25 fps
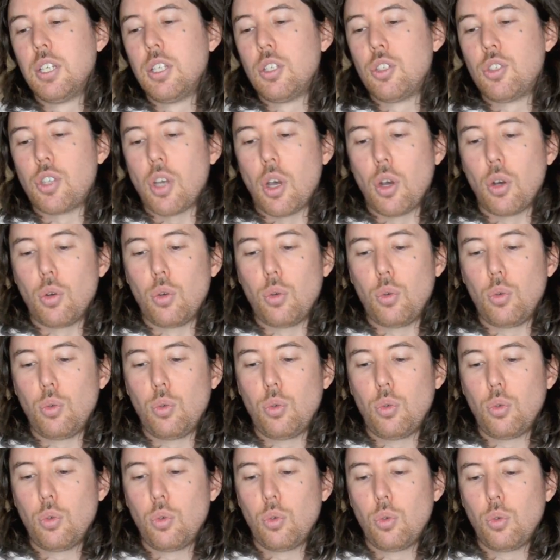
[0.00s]
So
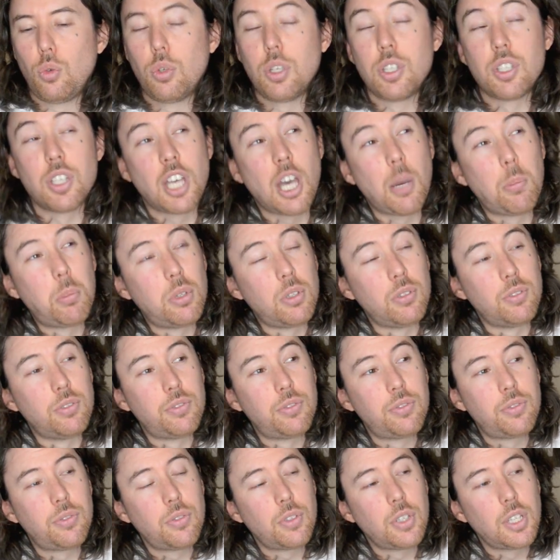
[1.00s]
there's a couple
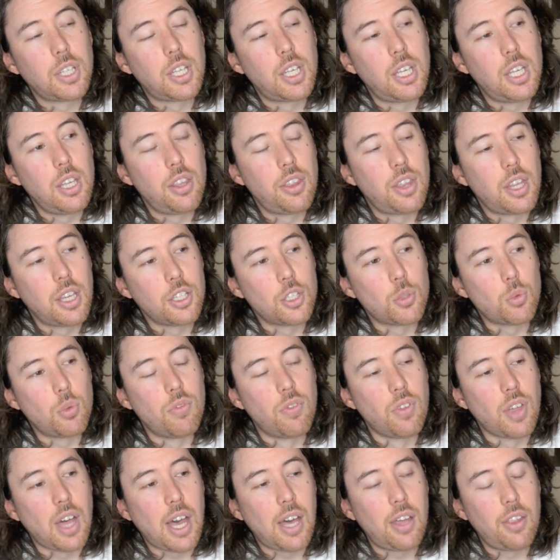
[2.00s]
of key things
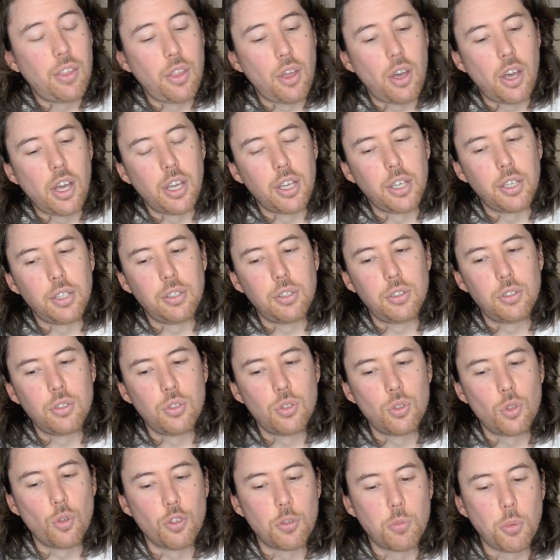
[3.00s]
with that I
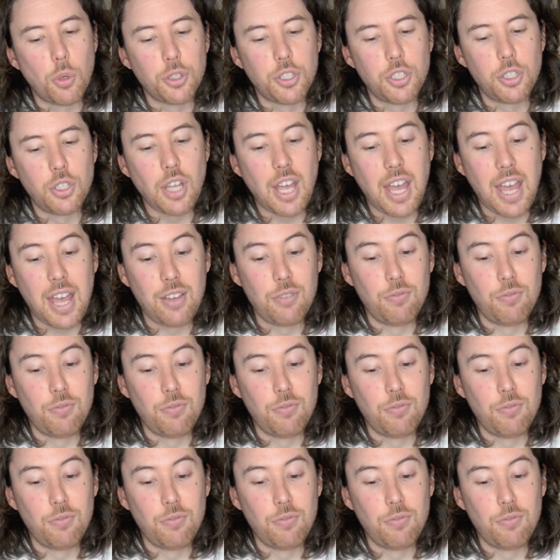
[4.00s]
sort of spotted.